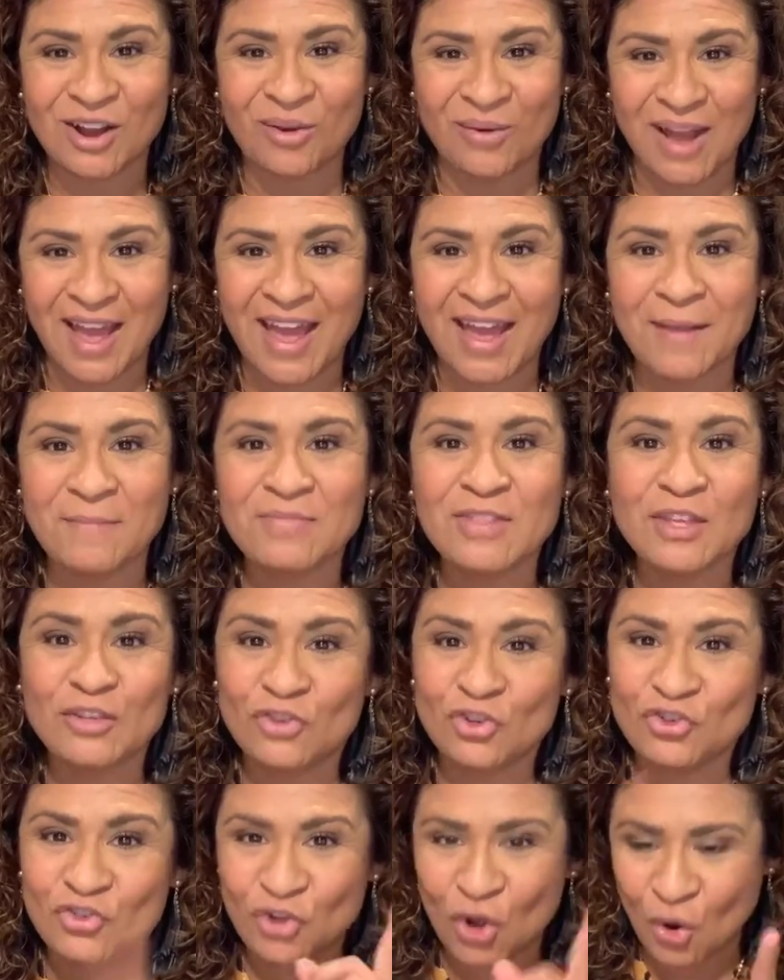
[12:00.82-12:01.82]
okay?
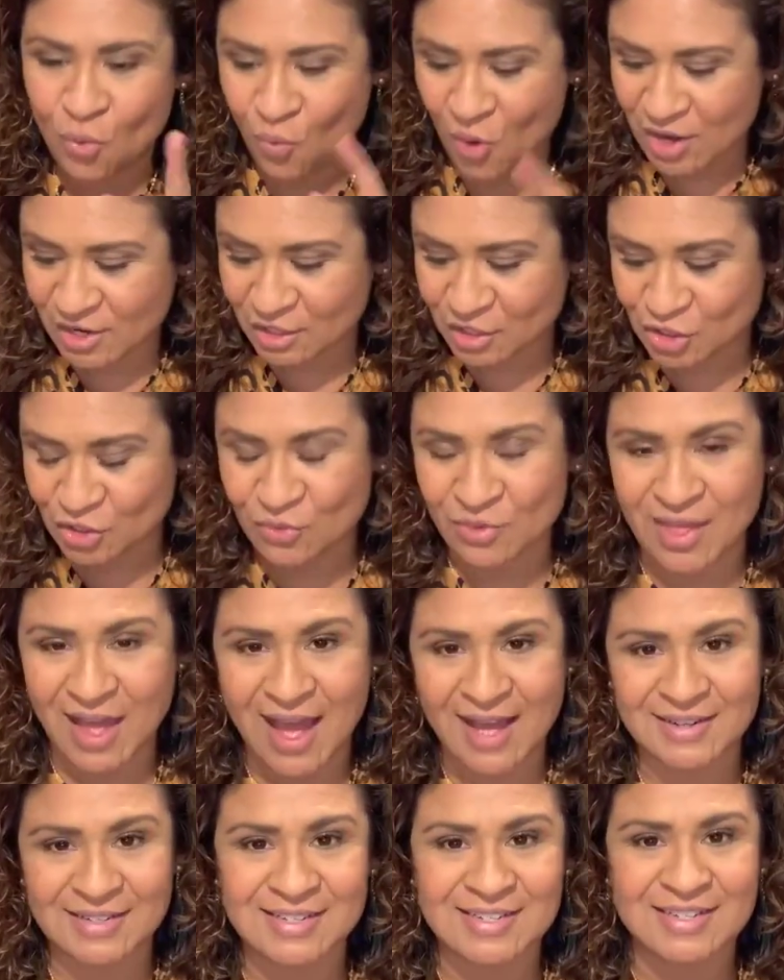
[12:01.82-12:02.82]
You don't want to do
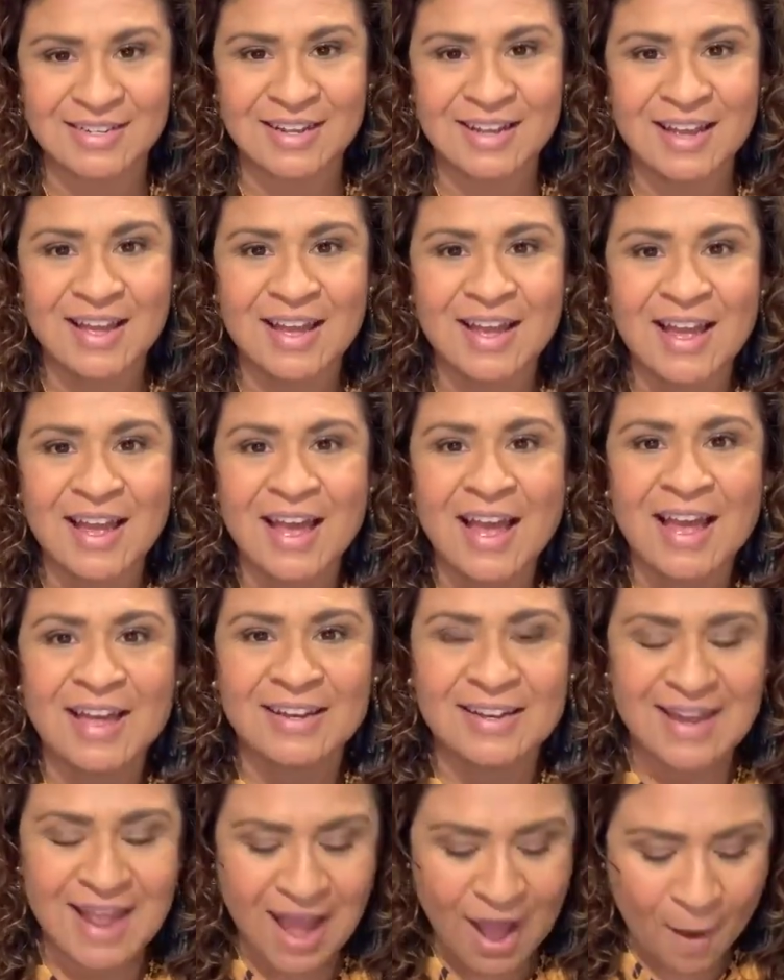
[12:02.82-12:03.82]
that.
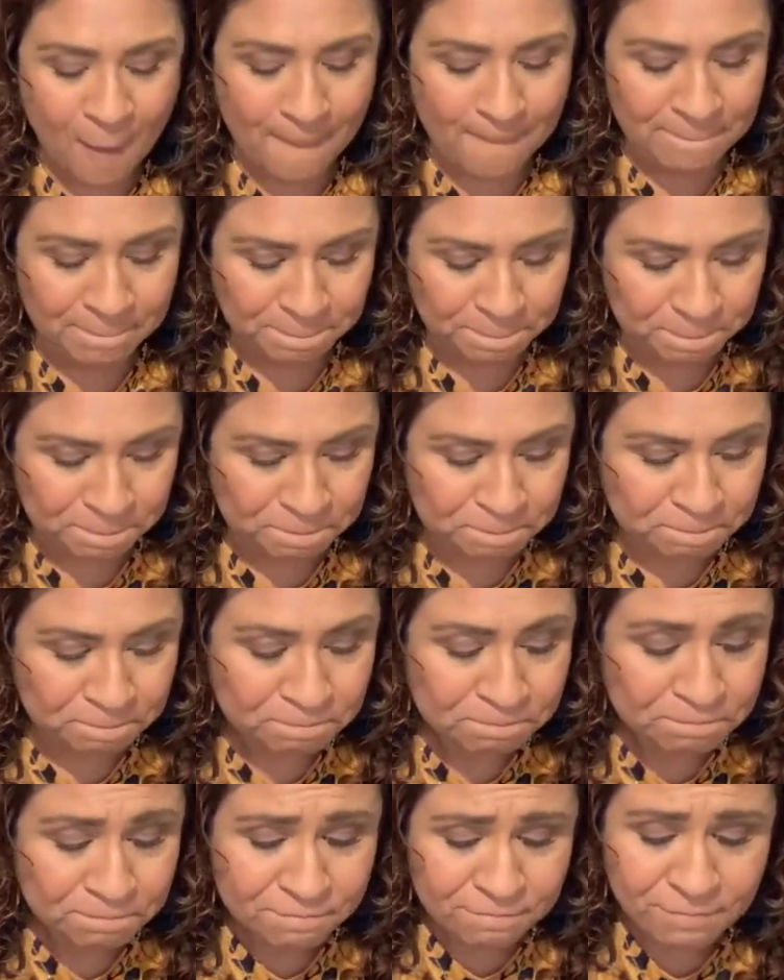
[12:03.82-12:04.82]
Now,
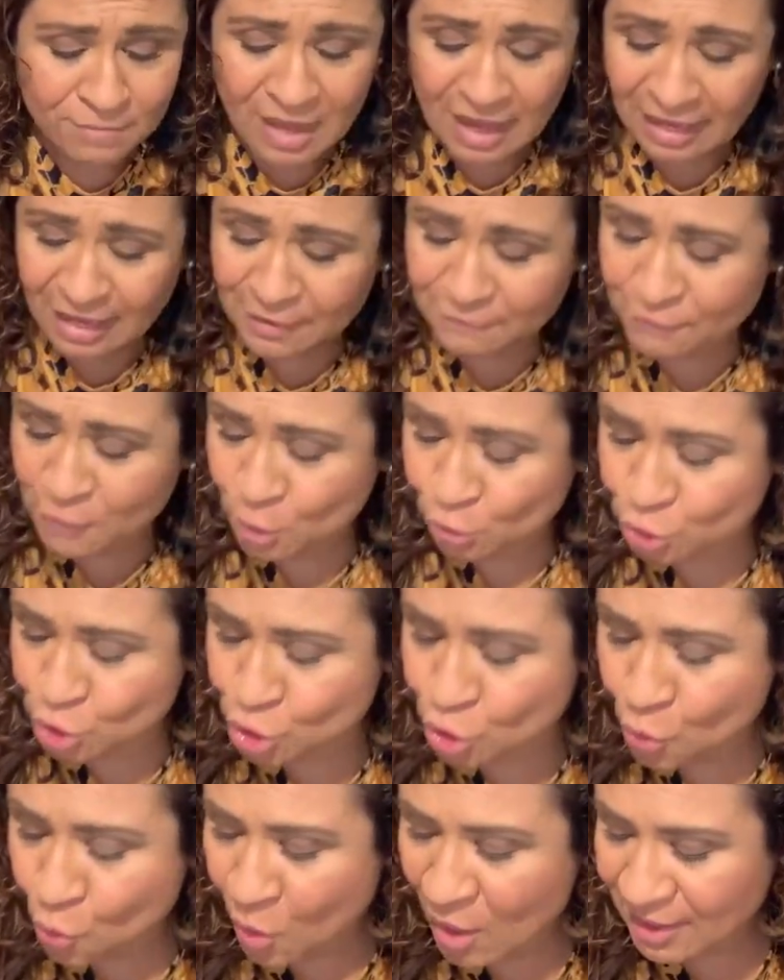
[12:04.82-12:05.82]
if you
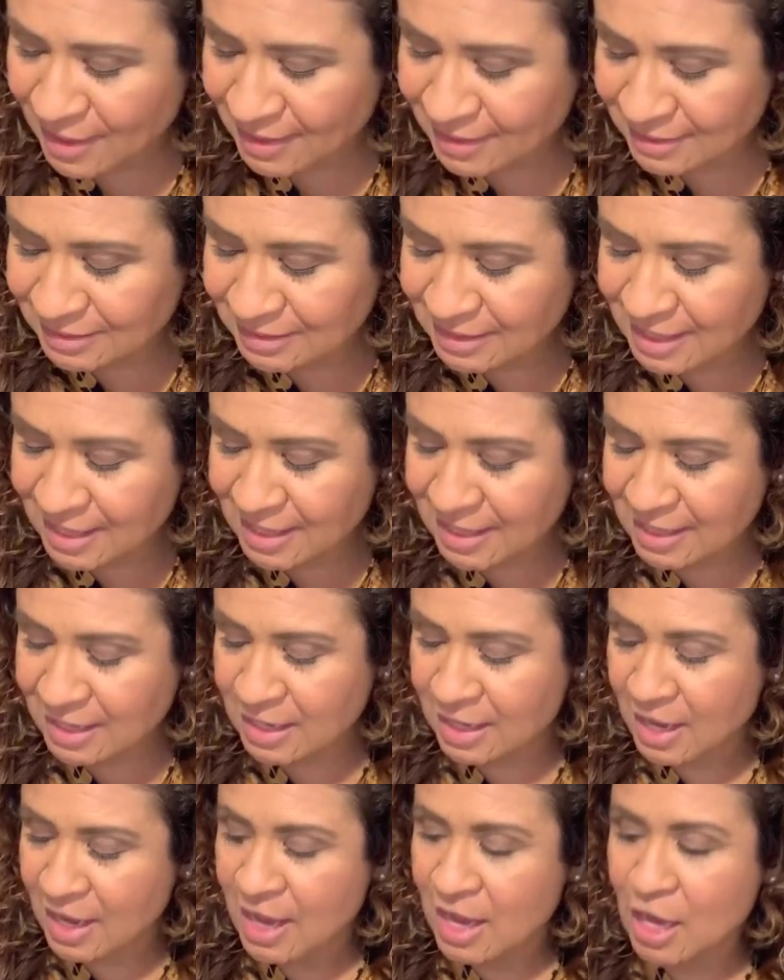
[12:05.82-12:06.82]
do want to
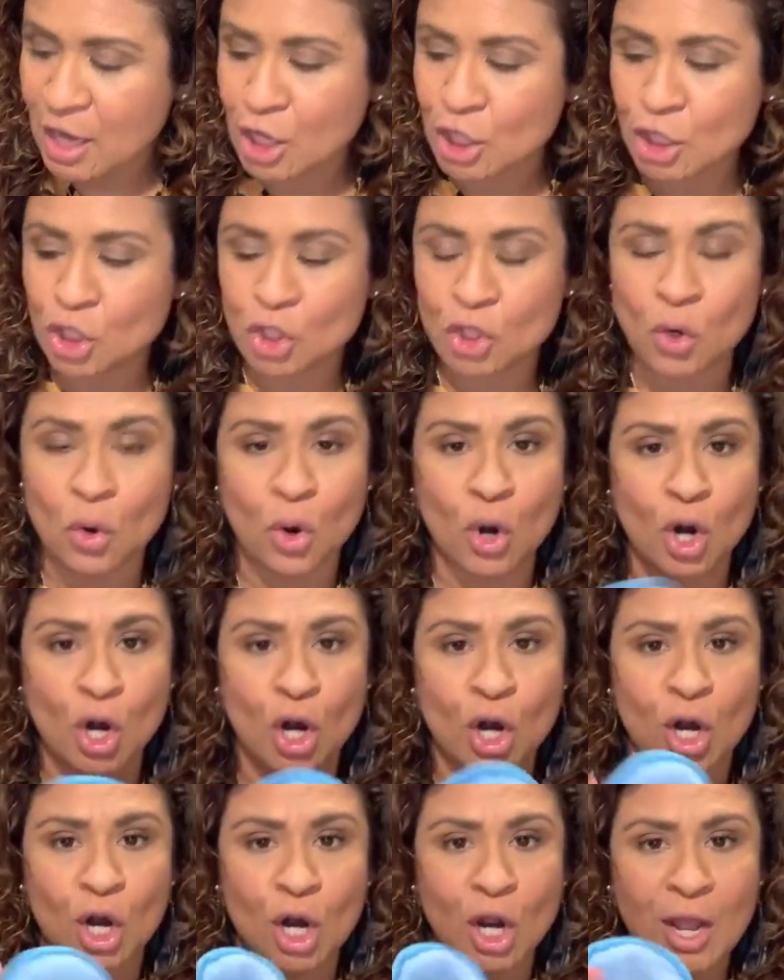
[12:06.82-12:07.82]
clean
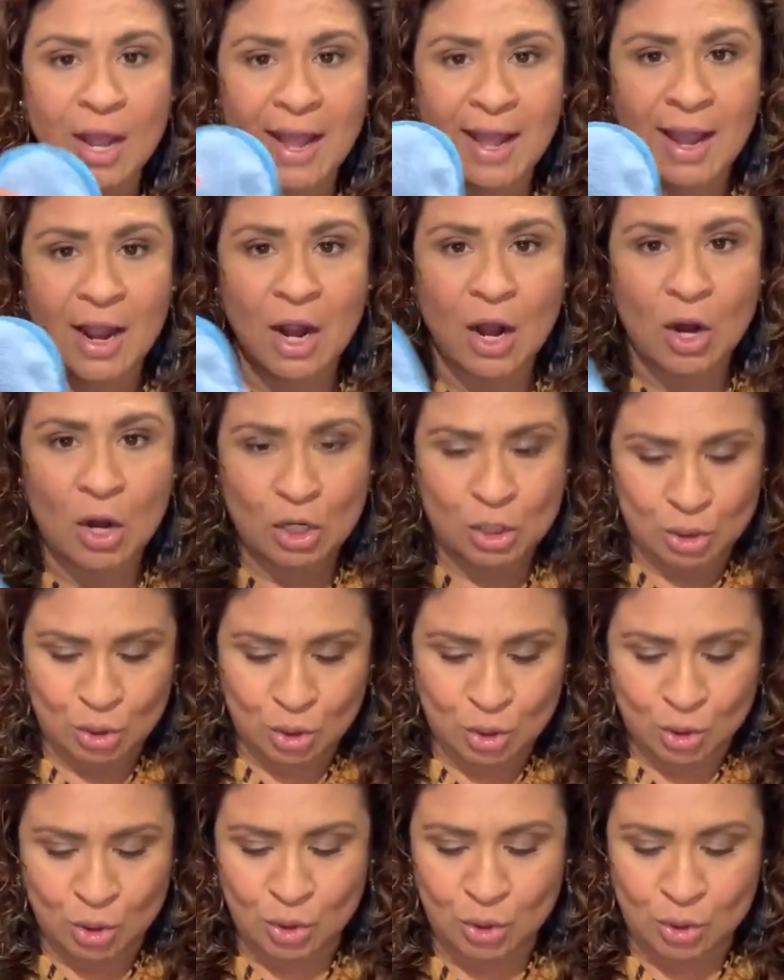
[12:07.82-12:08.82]
your
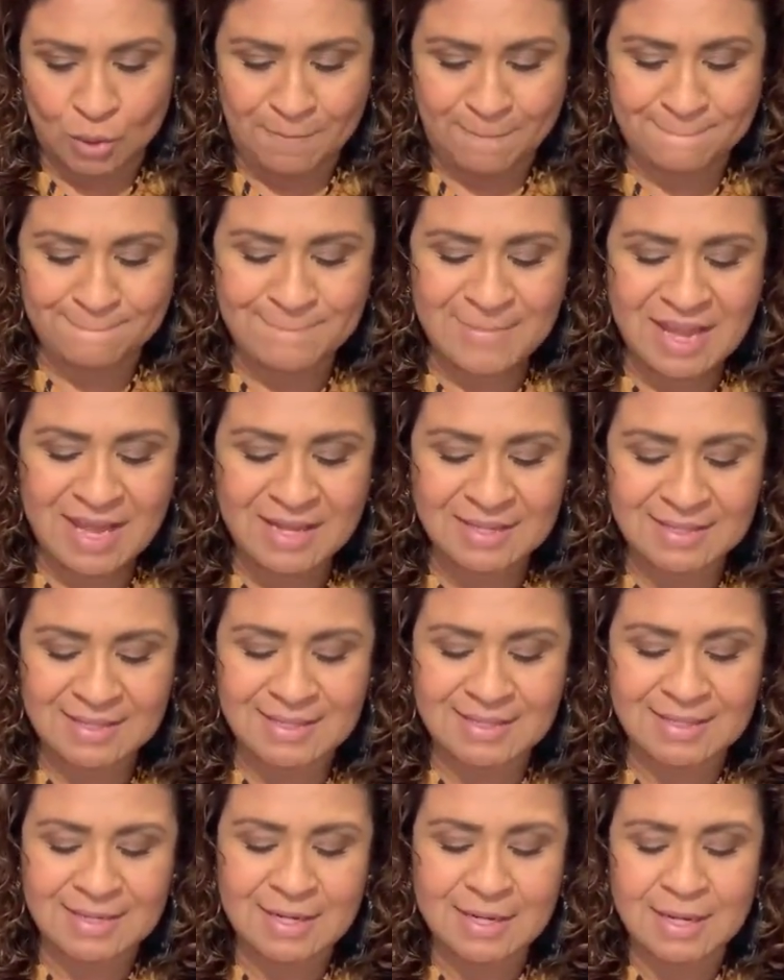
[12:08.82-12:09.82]

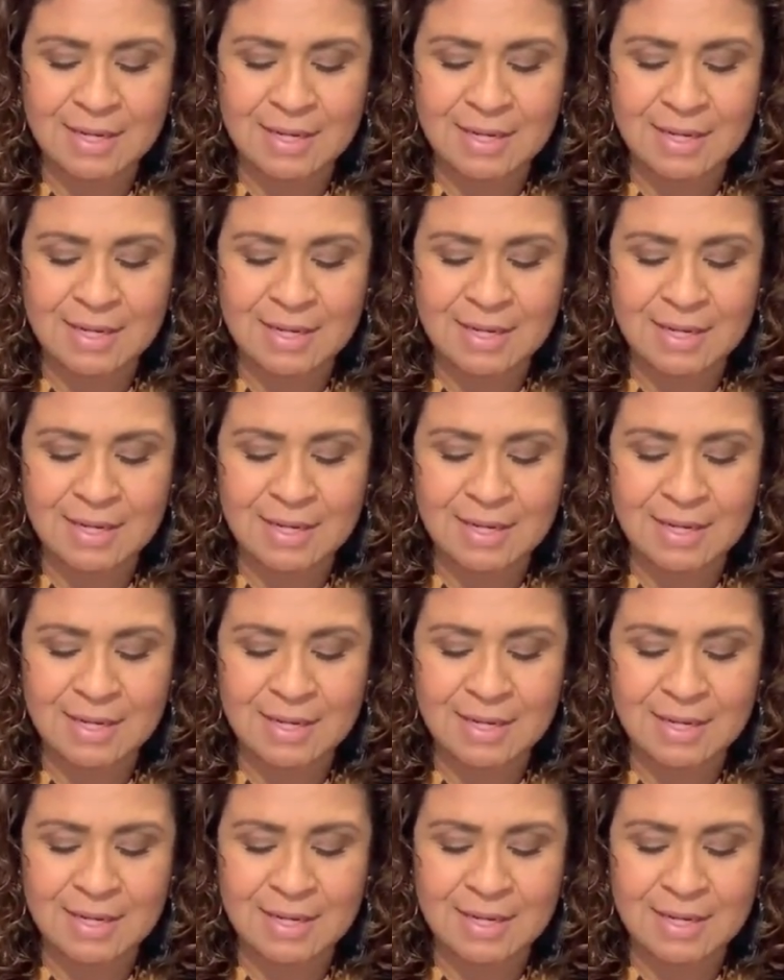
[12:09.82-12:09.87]
mitt,